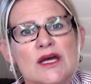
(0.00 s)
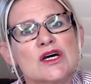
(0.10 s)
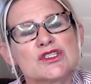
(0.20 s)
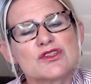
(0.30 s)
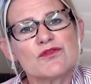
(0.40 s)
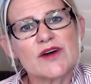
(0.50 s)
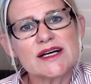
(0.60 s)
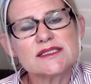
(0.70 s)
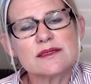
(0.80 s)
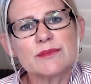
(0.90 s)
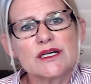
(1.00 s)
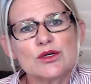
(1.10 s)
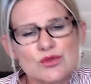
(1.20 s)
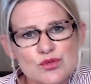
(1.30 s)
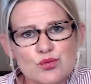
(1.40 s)
So find somebody
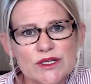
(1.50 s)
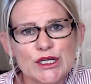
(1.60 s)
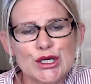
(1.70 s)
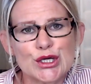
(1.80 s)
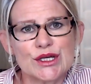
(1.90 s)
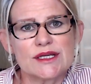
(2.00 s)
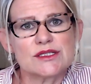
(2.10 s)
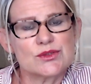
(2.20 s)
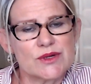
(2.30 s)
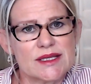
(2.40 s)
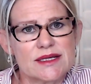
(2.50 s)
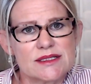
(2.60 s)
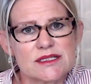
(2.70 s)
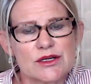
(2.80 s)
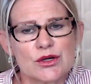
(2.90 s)
who's really good at doing that
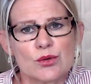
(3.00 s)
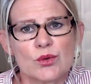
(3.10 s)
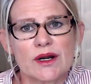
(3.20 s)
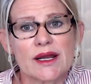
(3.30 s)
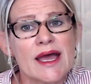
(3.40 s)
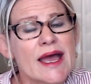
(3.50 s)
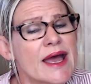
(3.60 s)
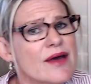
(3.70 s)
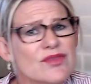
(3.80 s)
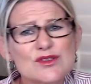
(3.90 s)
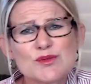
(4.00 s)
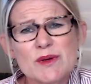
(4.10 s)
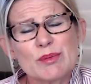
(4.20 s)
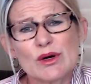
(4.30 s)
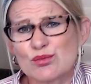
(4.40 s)
interior work. And those people
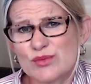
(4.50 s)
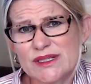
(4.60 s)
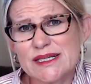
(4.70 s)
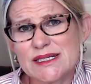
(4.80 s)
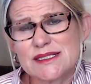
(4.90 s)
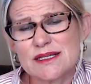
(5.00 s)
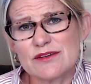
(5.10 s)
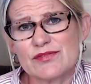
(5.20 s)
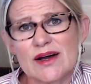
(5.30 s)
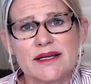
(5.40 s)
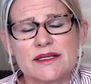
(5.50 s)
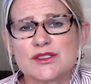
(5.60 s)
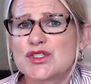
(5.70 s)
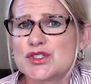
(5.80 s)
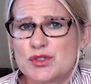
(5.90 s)
are really easy to find and
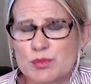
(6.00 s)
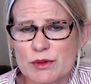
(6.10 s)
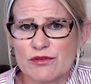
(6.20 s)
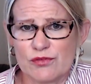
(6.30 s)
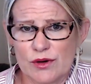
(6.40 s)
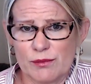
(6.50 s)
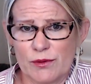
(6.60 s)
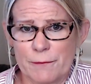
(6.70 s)
super affordable.